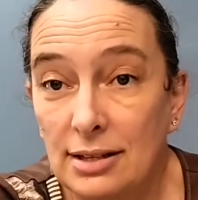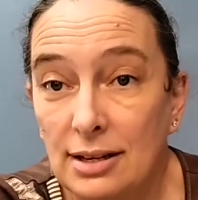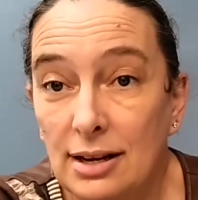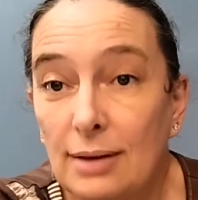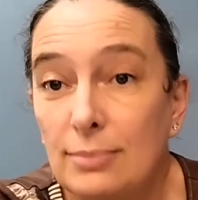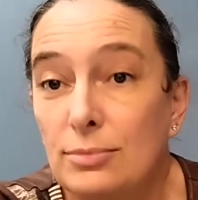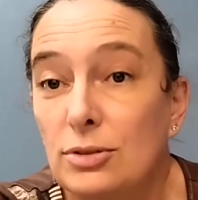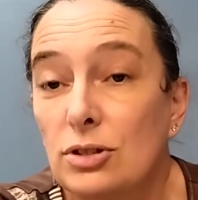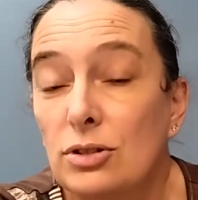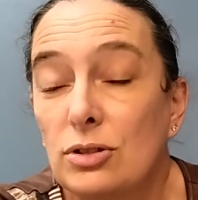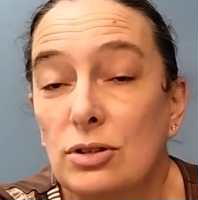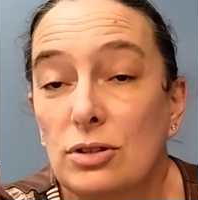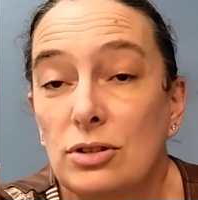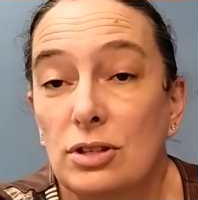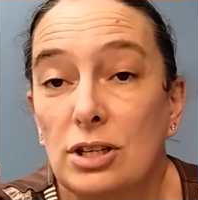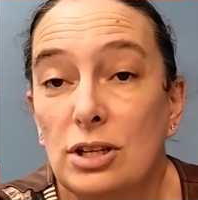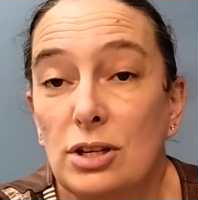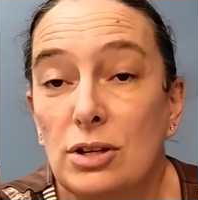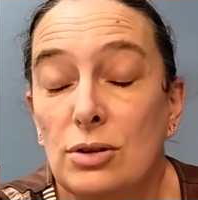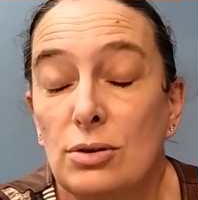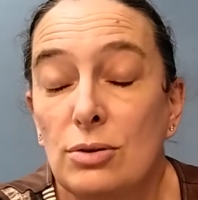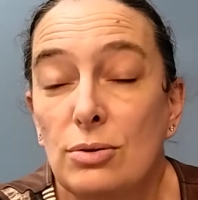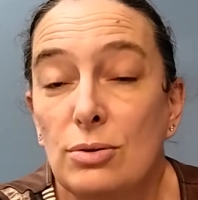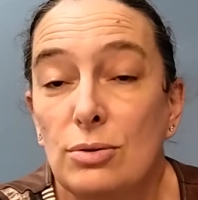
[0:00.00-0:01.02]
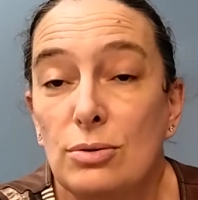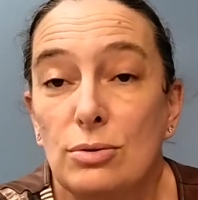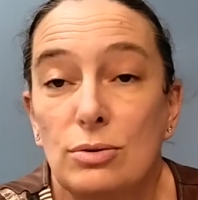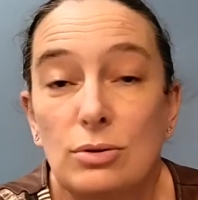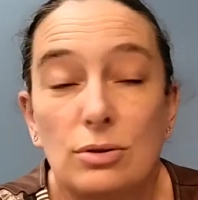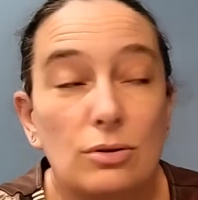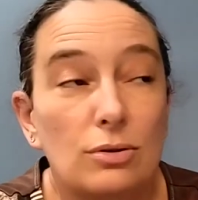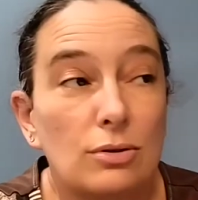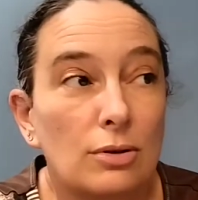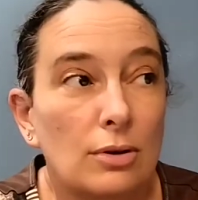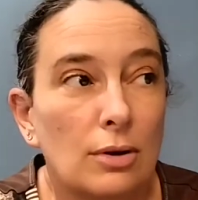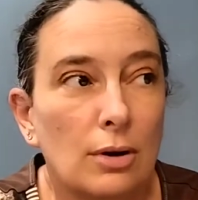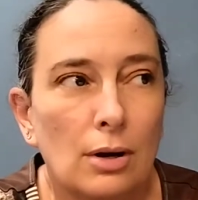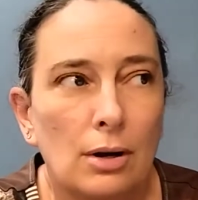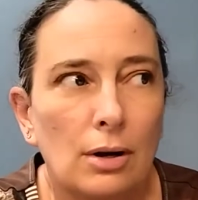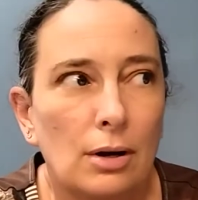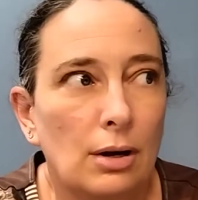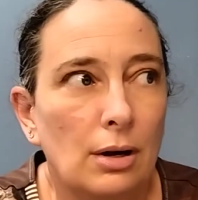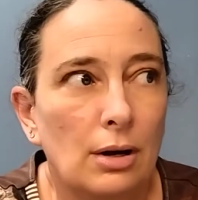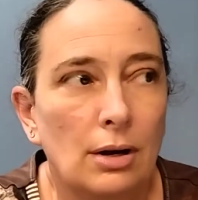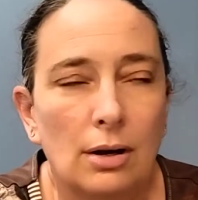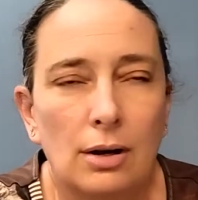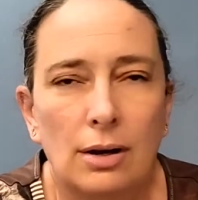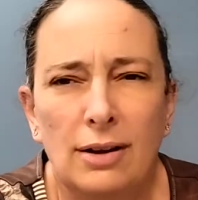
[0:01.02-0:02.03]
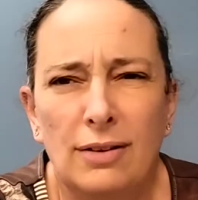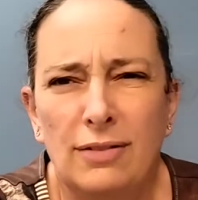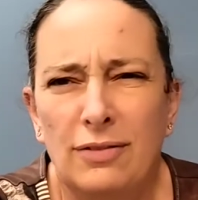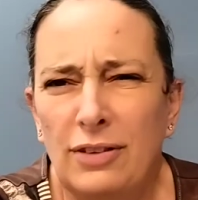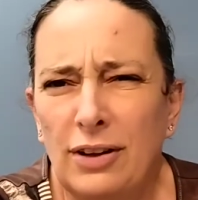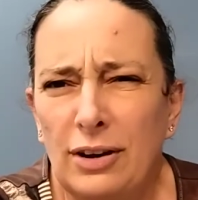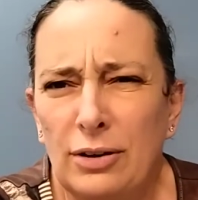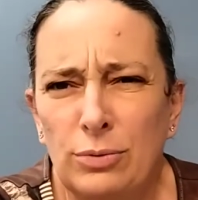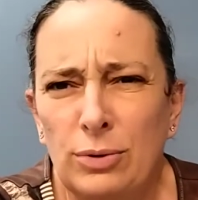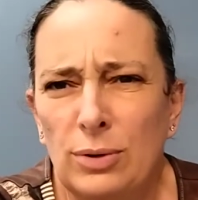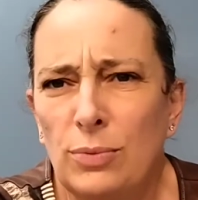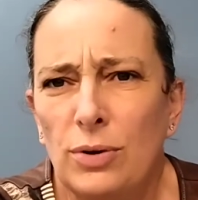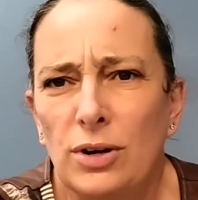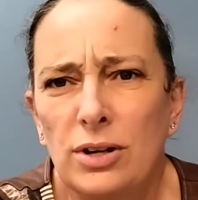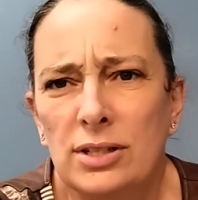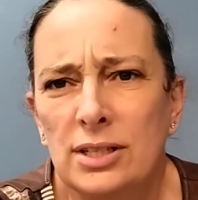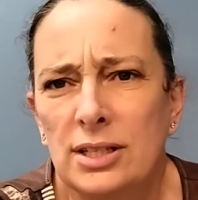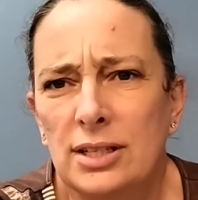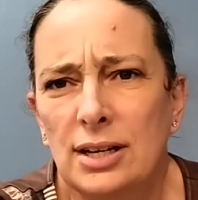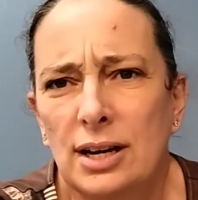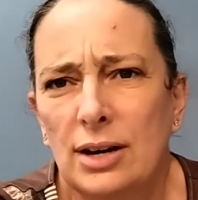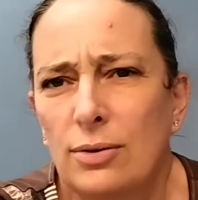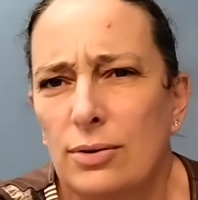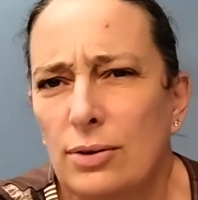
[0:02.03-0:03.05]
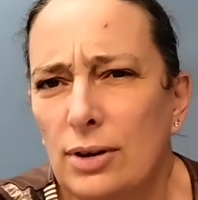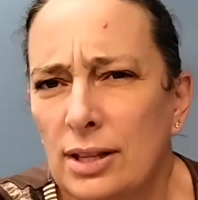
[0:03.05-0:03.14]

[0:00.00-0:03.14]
I'm just going to use, in fact, we worked it out.